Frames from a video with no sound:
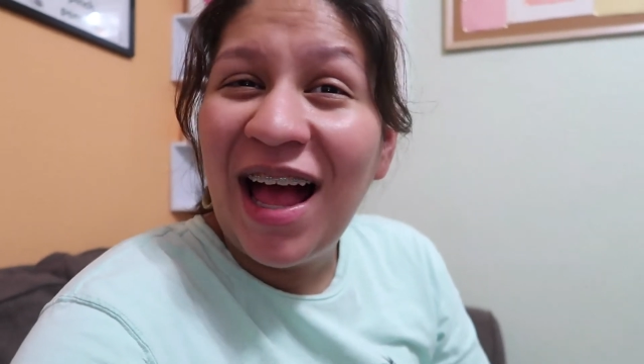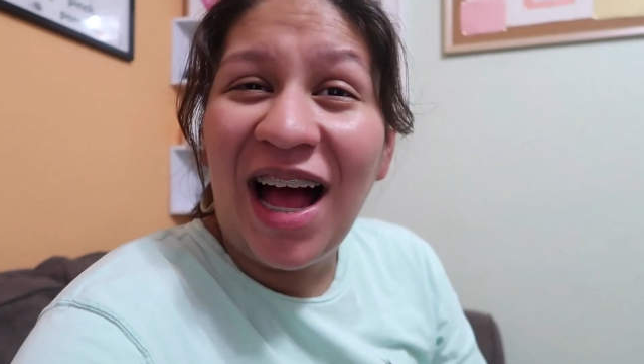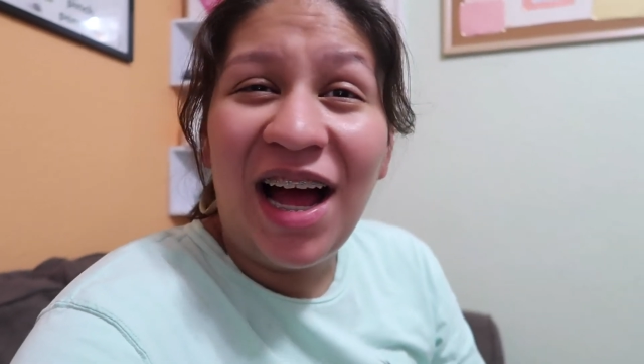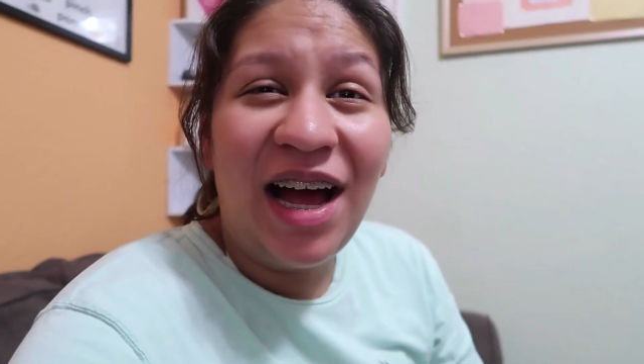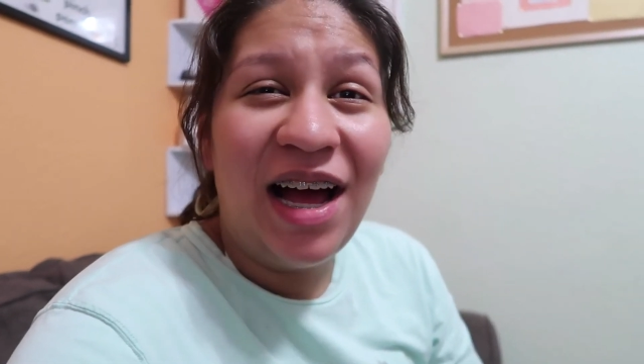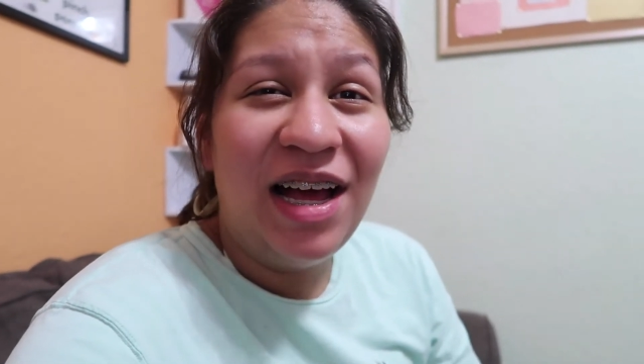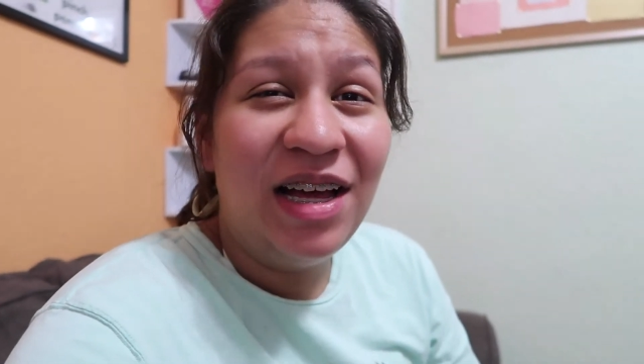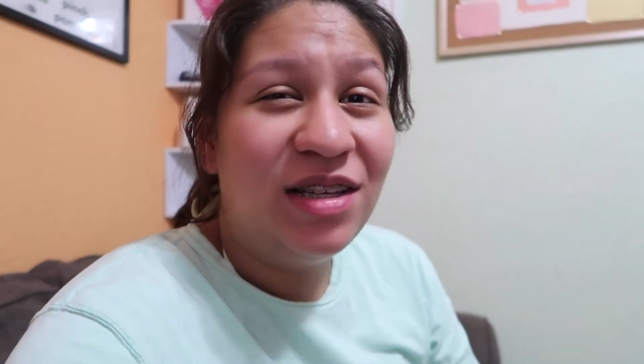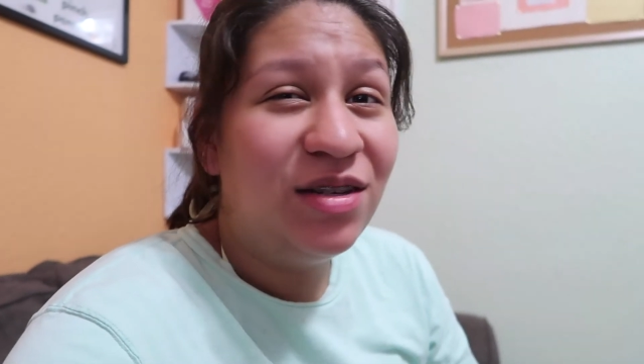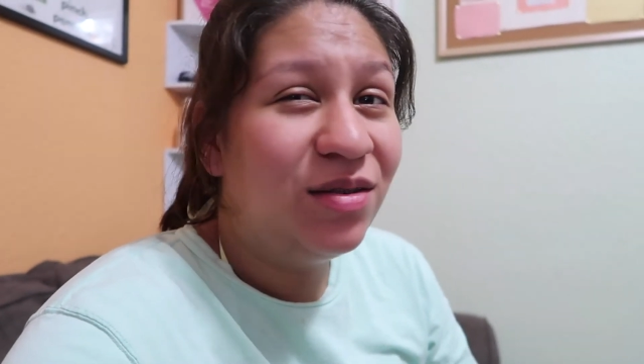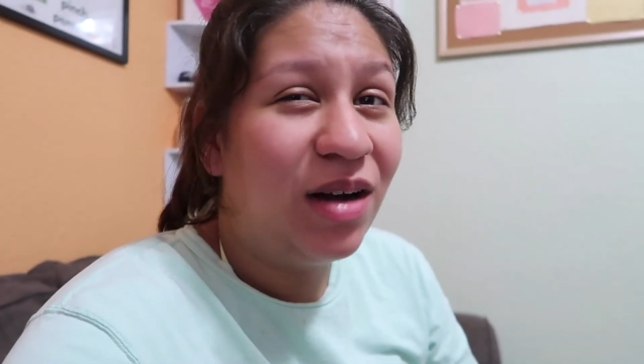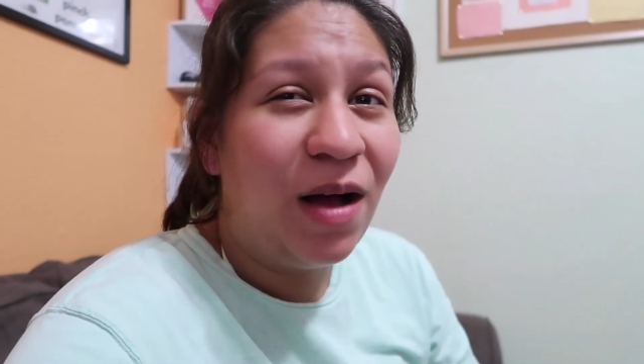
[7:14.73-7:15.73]
I
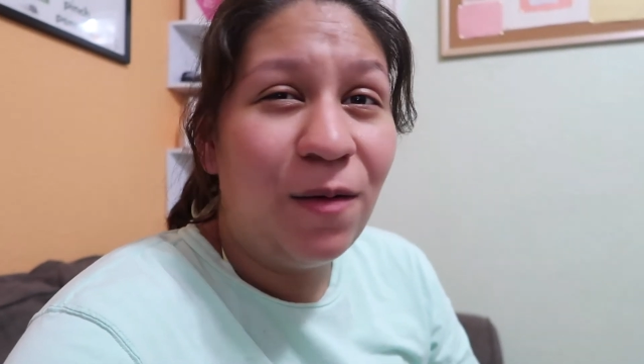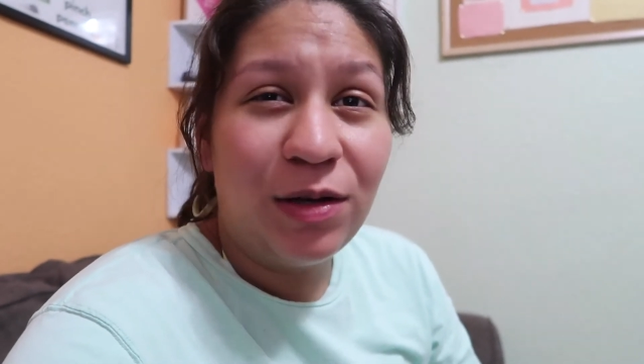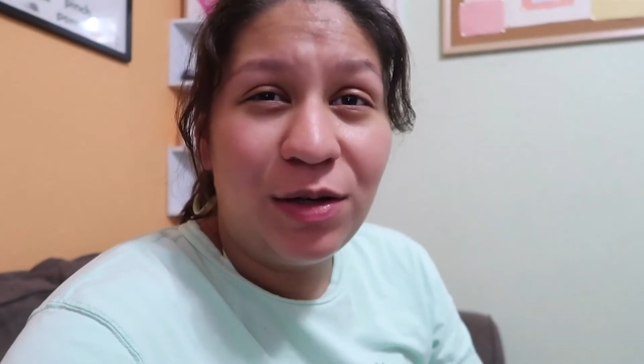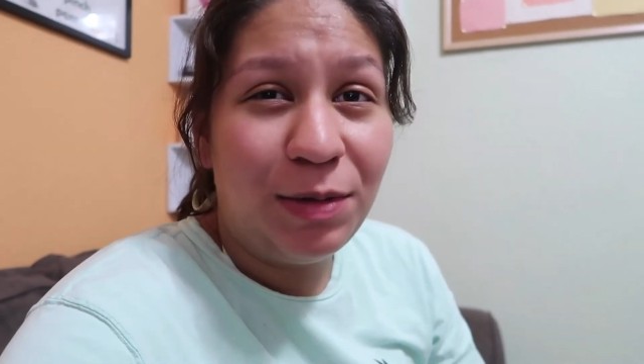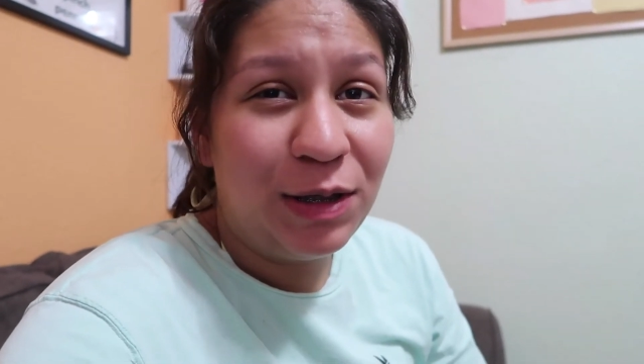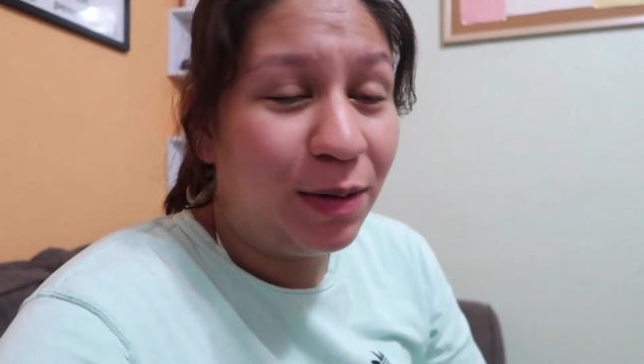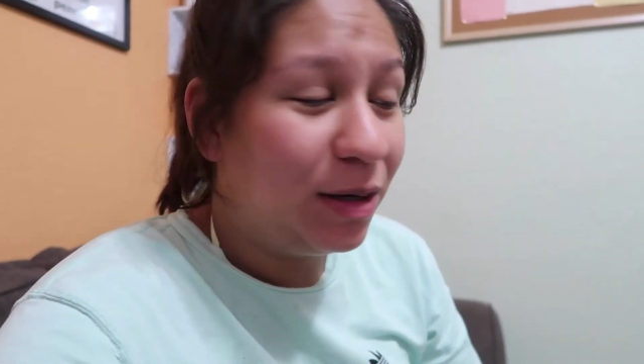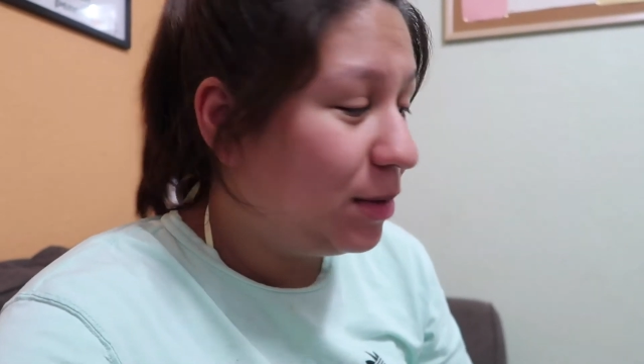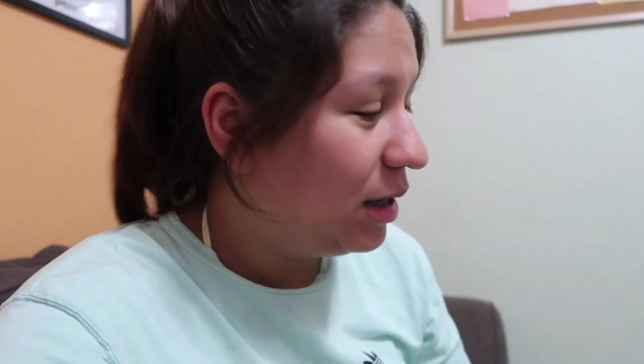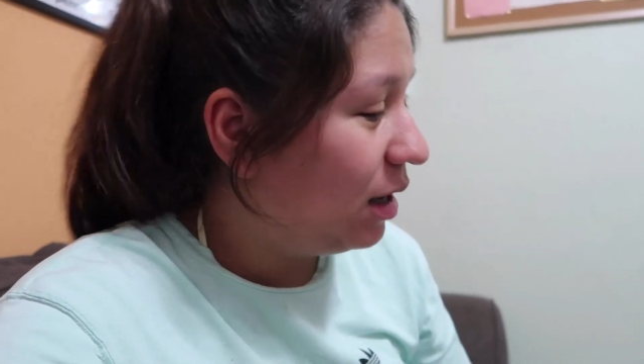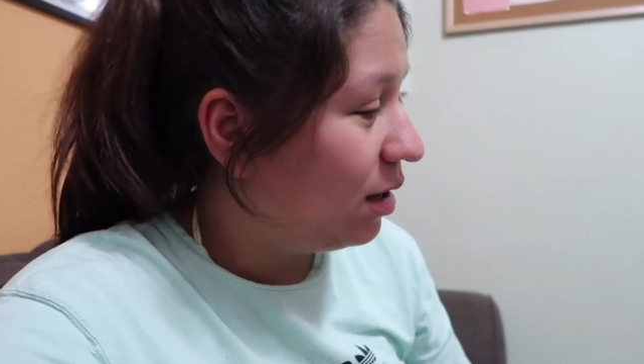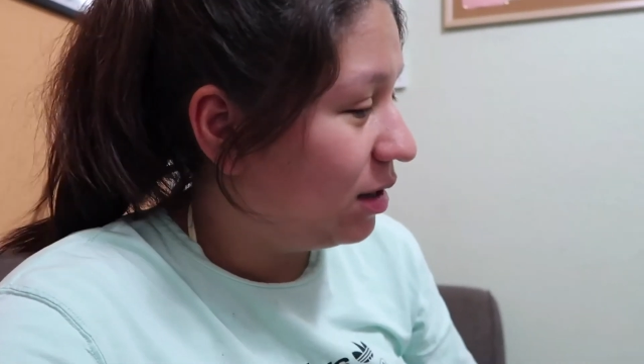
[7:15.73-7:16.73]
do not want to be spending
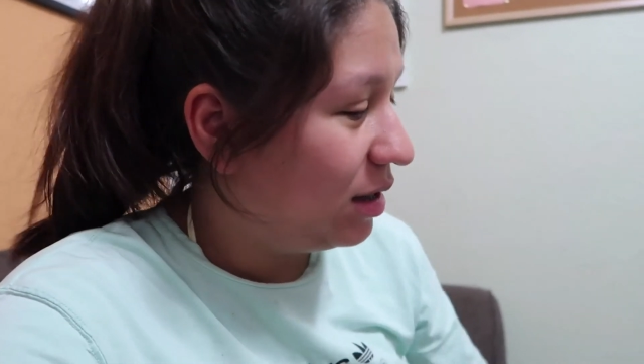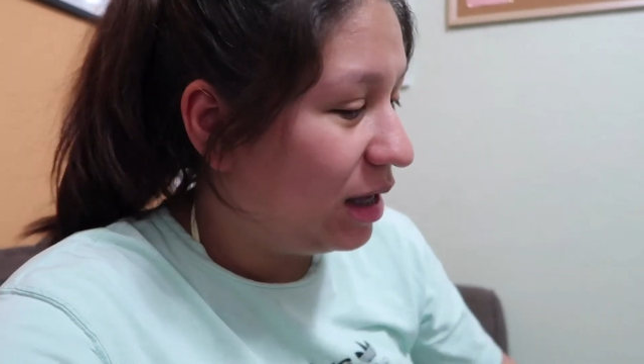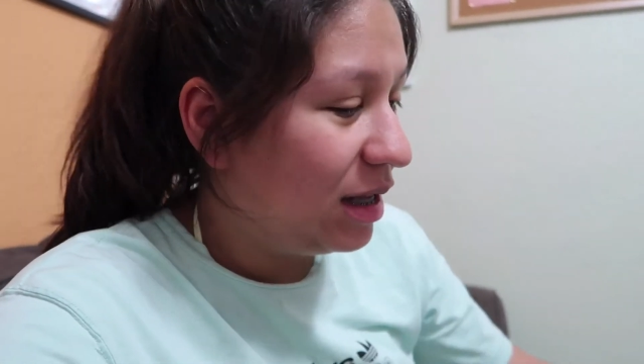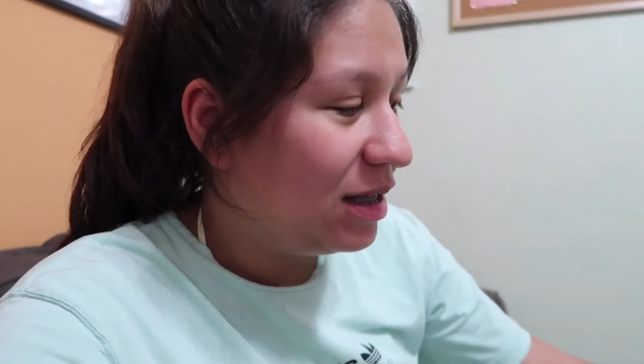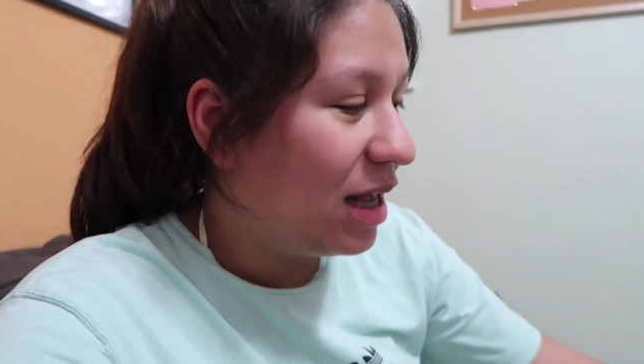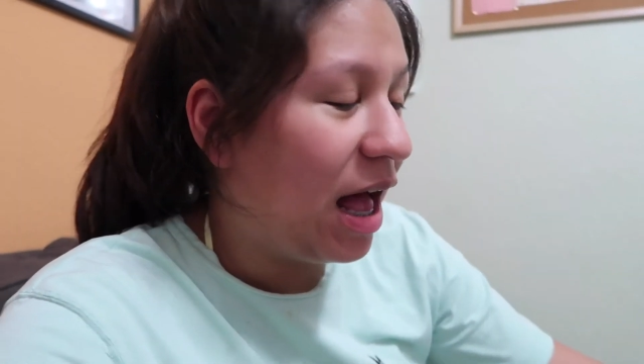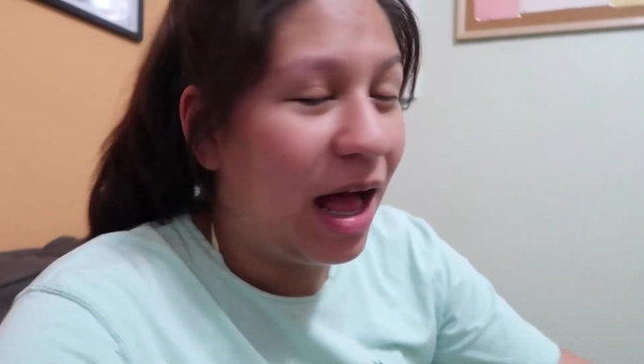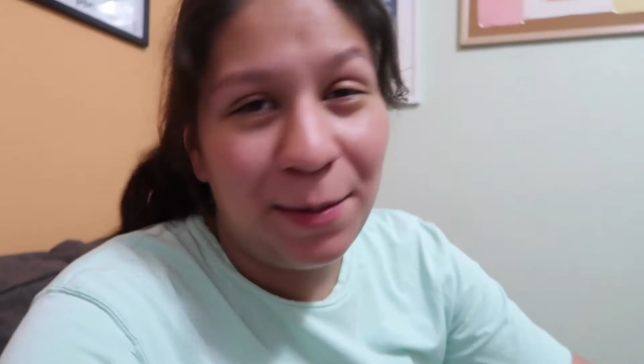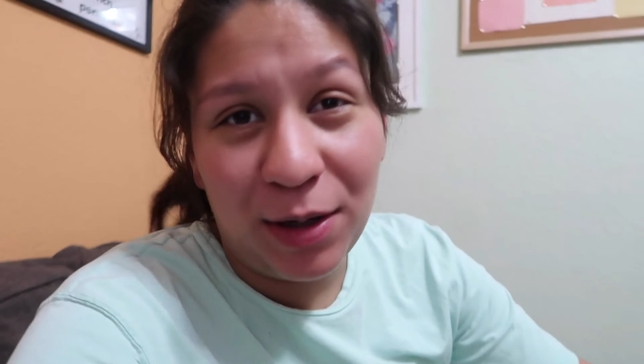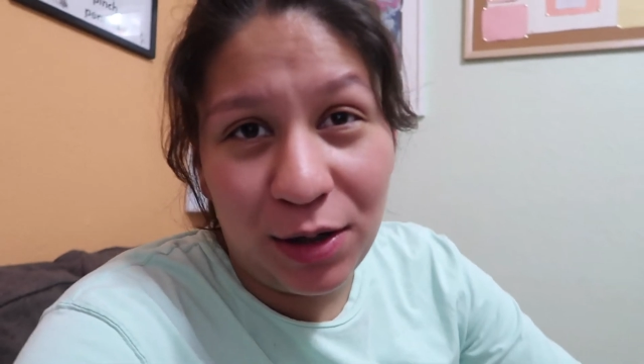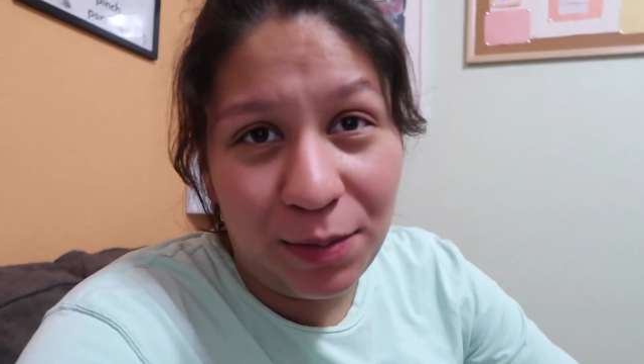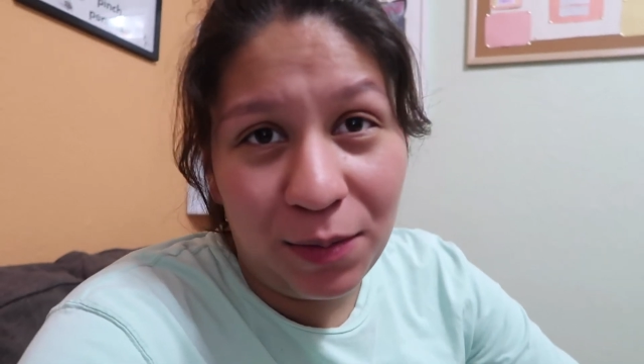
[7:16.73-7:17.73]
money on things that I'm
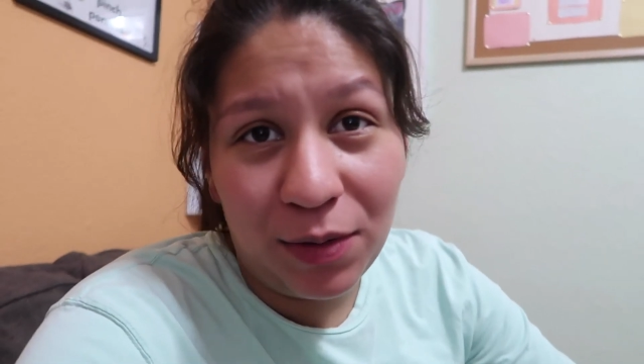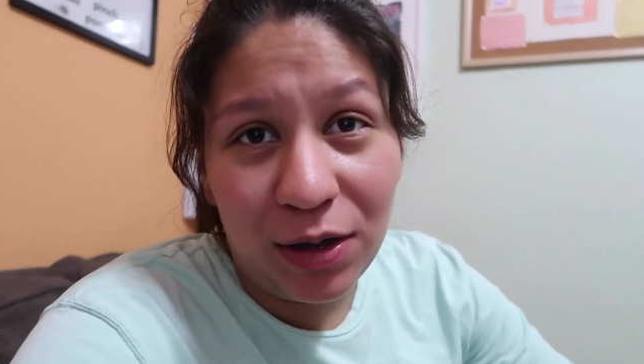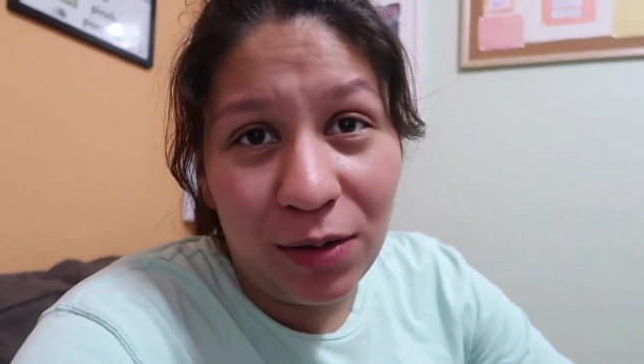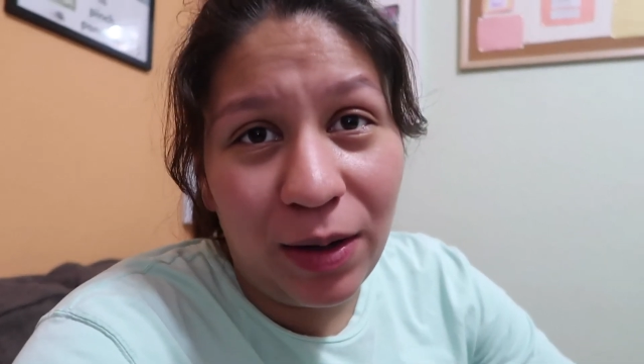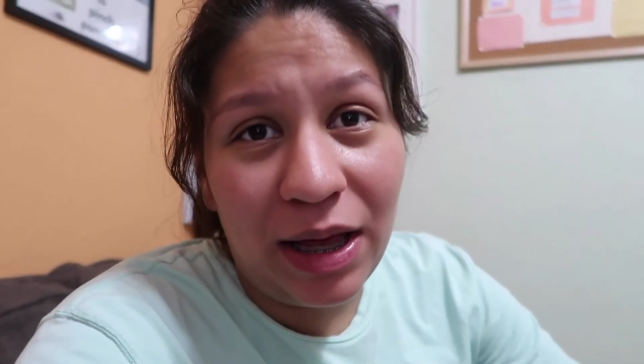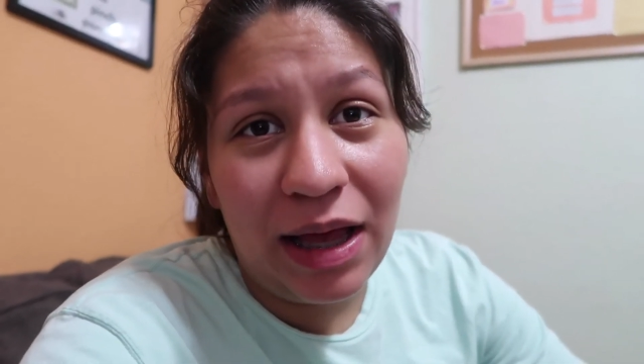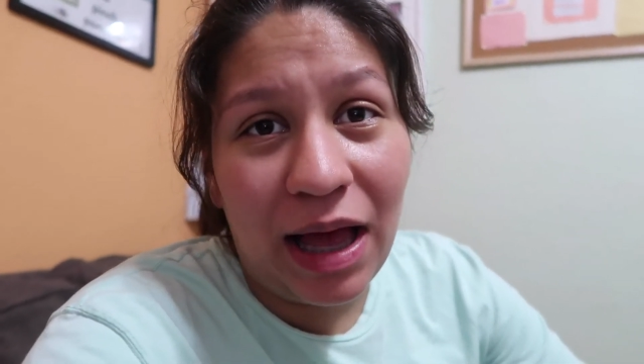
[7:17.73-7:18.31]
going to be putting away,